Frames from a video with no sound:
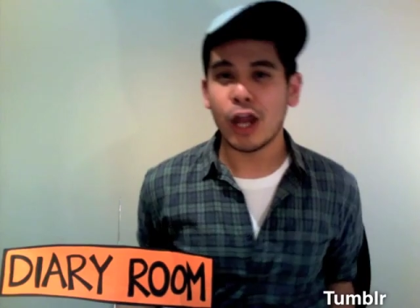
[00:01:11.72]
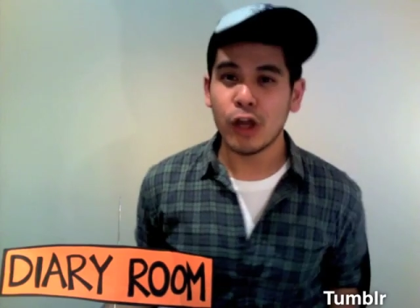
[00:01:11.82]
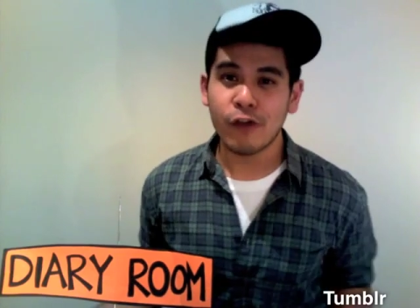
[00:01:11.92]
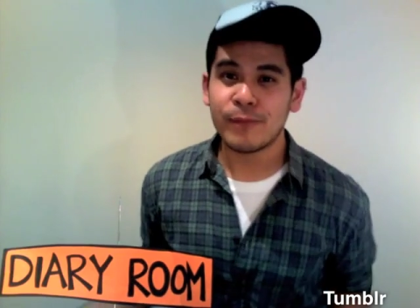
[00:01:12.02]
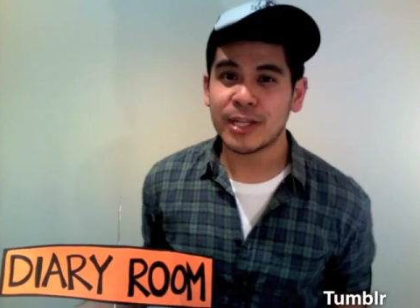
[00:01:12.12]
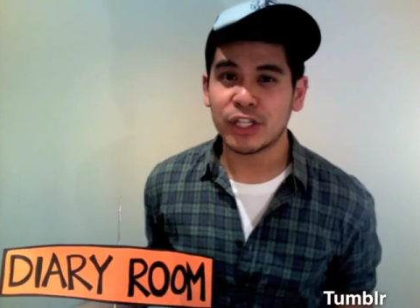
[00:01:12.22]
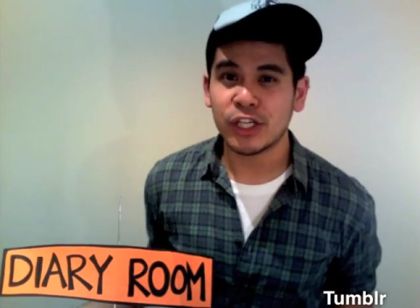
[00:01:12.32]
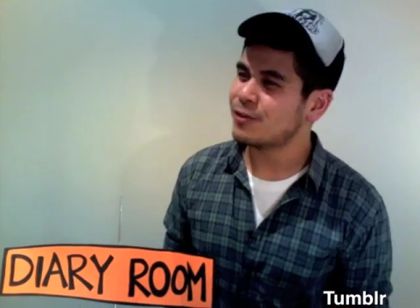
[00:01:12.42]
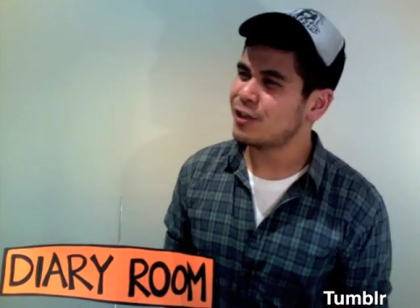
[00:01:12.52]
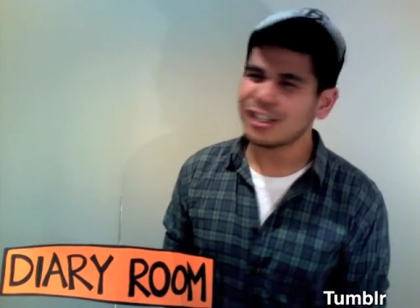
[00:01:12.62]
love
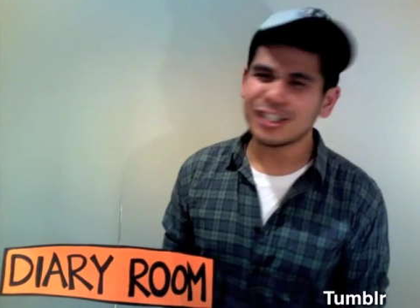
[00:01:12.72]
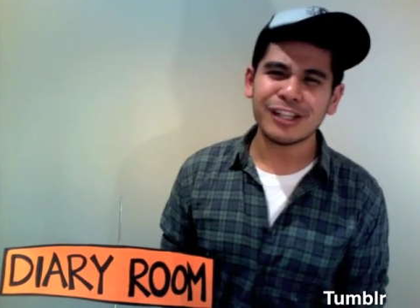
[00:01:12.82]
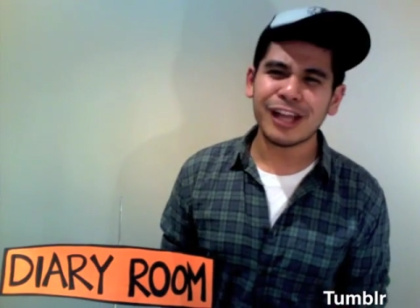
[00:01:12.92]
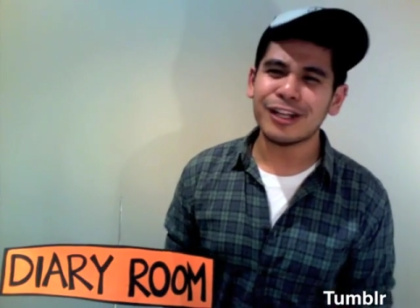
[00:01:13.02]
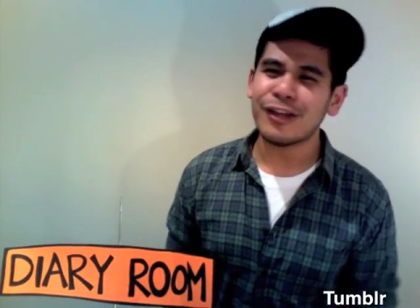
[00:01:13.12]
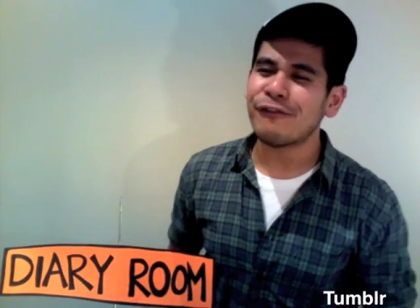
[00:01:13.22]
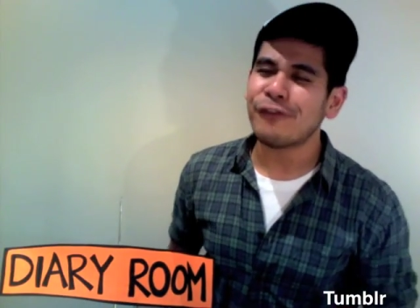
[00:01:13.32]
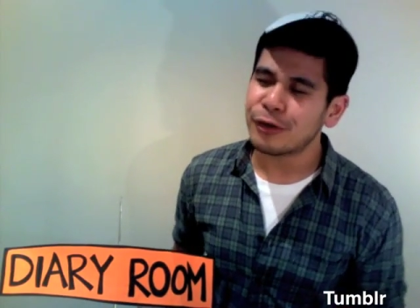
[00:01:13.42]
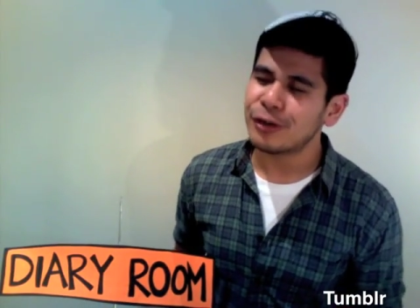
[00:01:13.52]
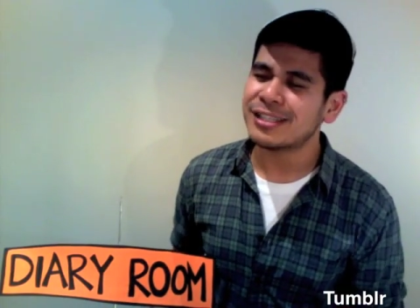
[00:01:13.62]
pictures. I love
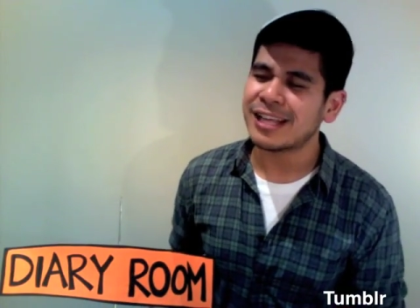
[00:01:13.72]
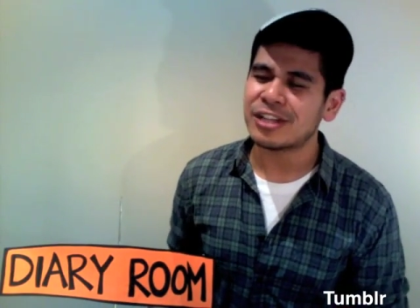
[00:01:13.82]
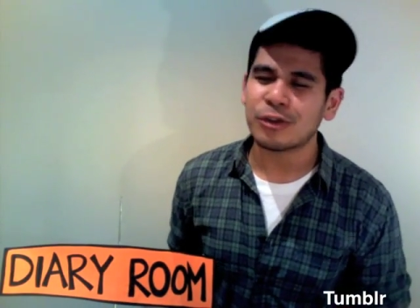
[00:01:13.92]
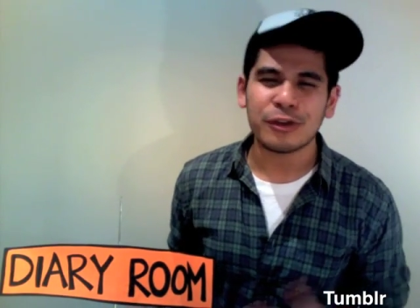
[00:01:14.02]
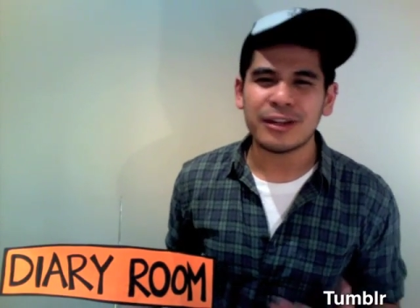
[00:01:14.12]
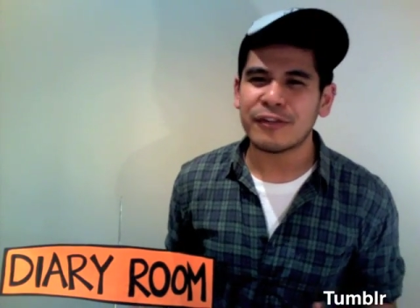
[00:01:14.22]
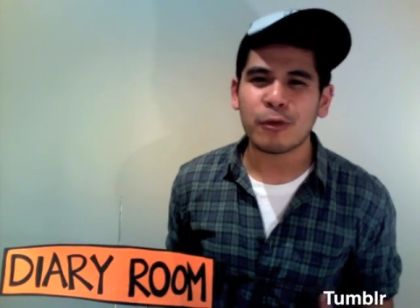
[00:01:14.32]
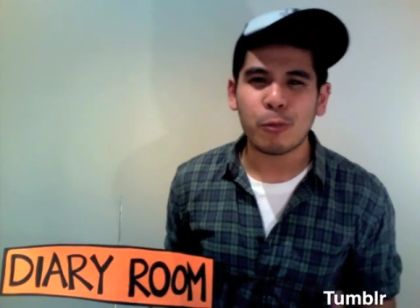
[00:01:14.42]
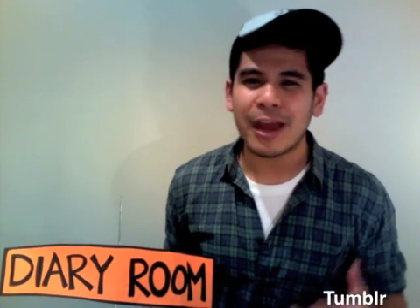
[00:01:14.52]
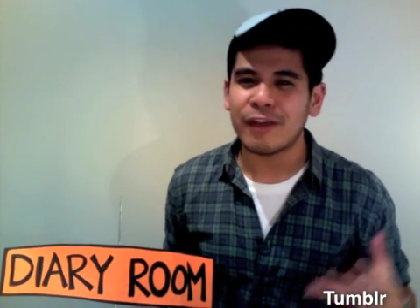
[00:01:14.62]
photos that show you a
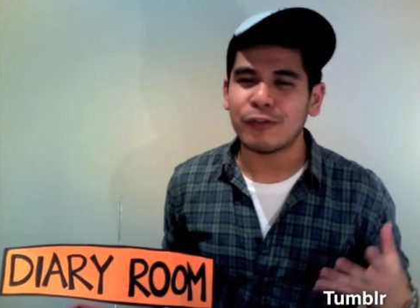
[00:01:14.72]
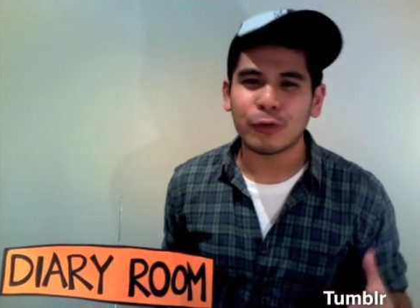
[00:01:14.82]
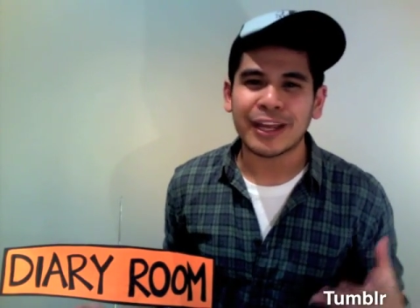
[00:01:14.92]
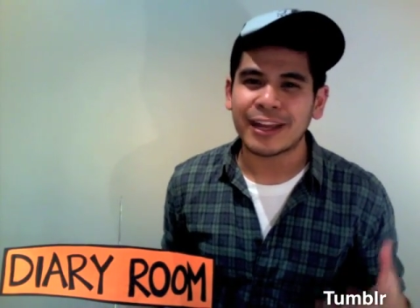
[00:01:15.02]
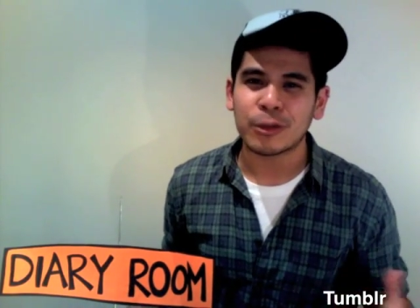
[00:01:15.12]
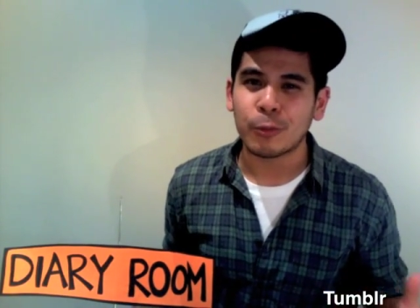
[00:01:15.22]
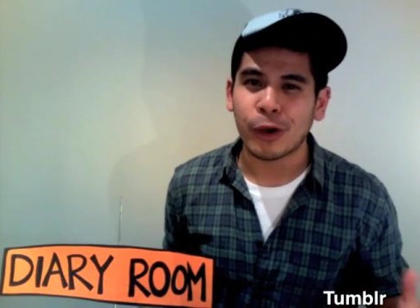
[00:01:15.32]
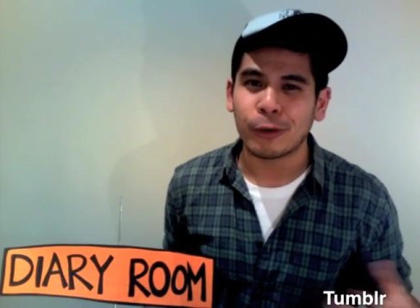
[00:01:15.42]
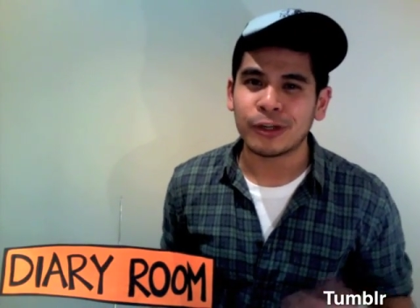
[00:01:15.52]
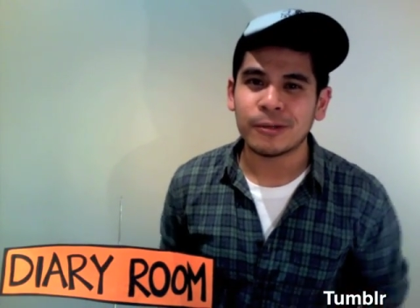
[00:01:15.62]
different way of looking at the
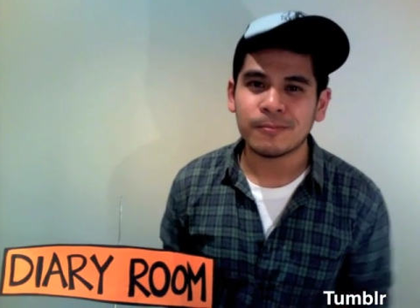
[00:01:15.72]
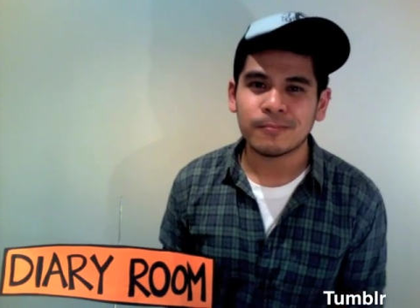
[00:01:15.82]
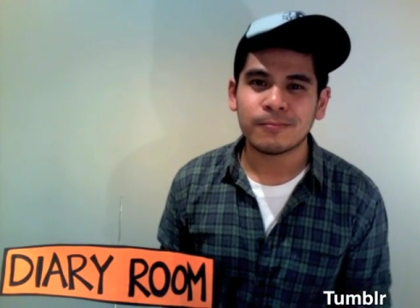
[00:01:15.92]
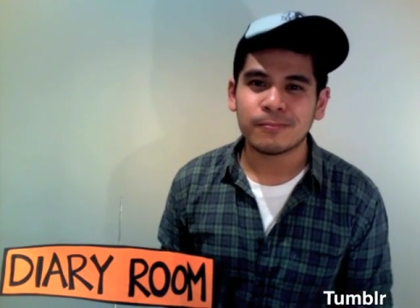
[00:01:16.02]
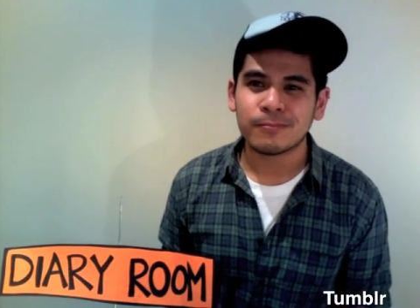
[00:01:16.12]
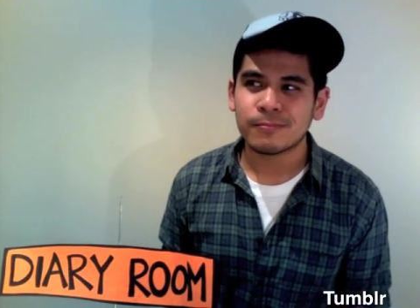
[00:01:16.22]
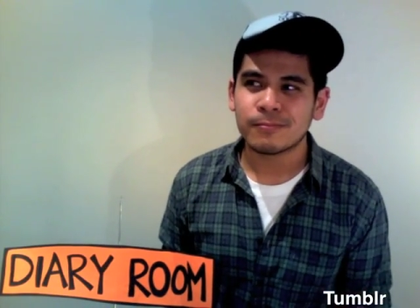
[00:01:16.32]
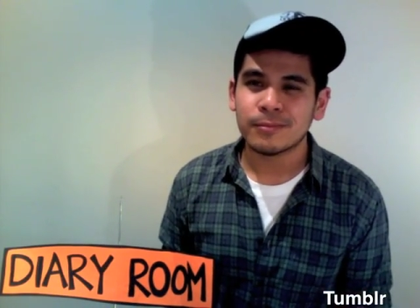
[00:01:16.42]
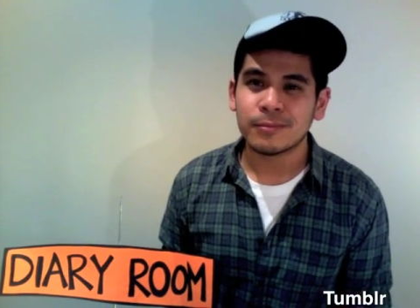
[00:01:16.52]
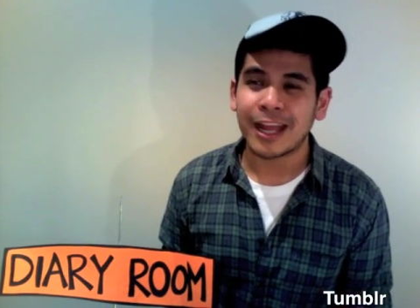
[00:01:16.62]
world.
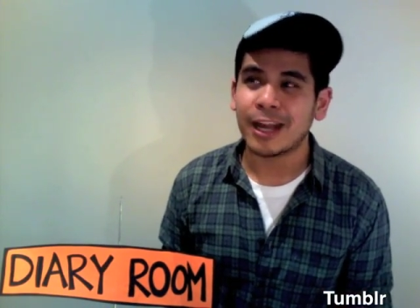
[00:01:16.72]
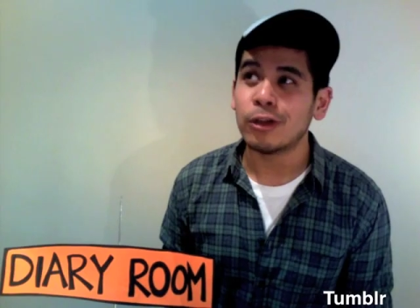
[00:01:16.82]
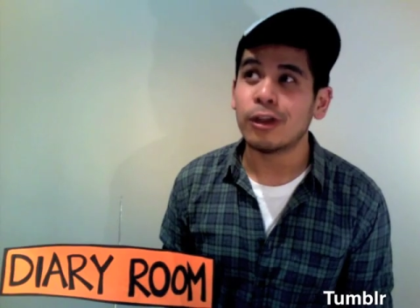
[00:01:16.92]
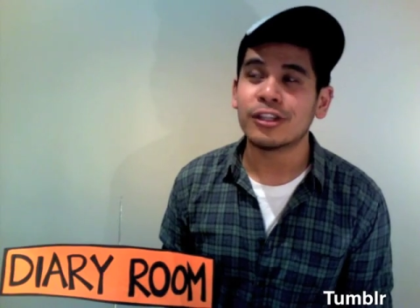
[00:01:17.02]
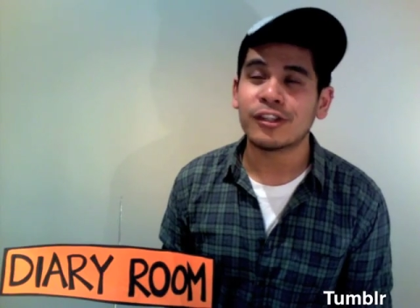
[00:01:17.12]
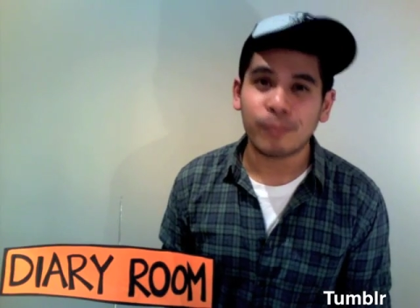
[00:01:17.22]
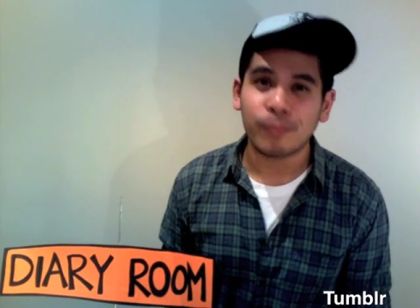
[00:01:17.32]
And lots of